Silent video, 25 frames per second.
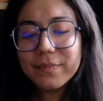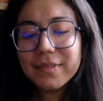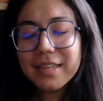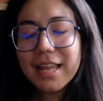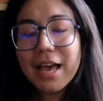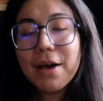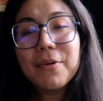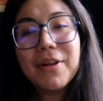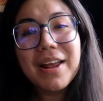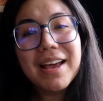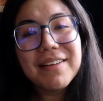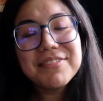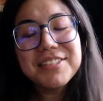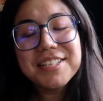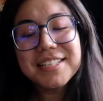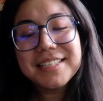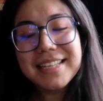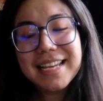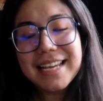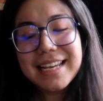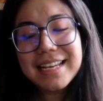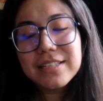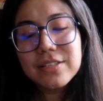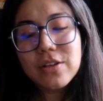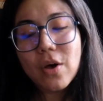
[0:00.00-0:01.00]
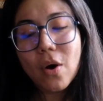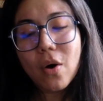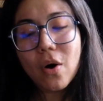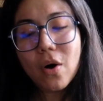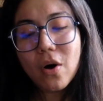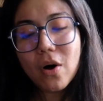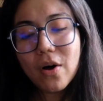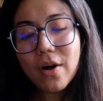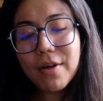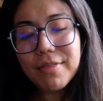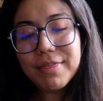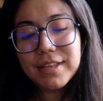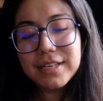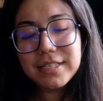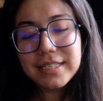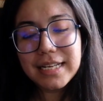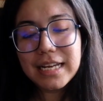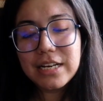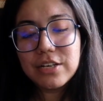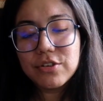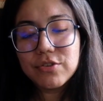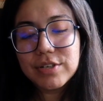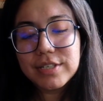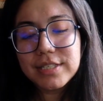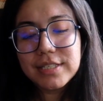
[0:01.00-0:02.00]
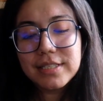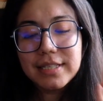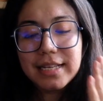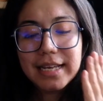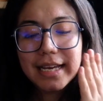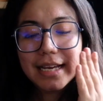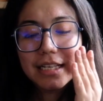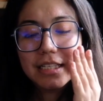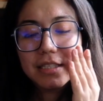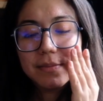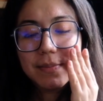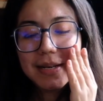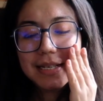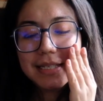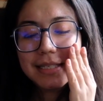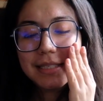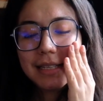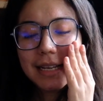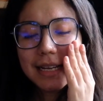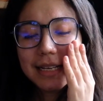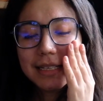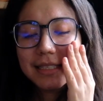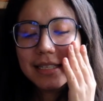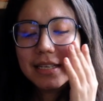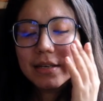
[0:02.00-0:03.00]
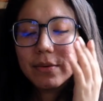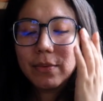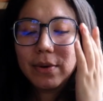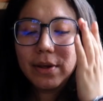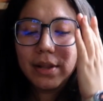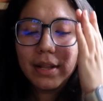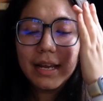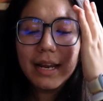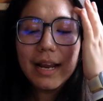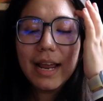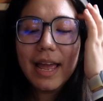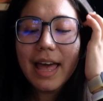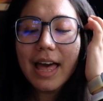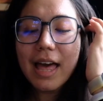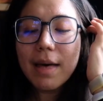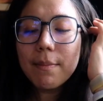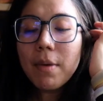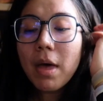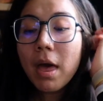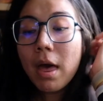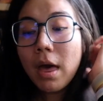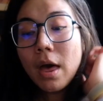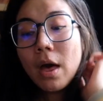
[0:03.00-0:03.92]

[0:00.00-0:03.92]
I would have to say it's All the Dangerous Things by Stacy Willingham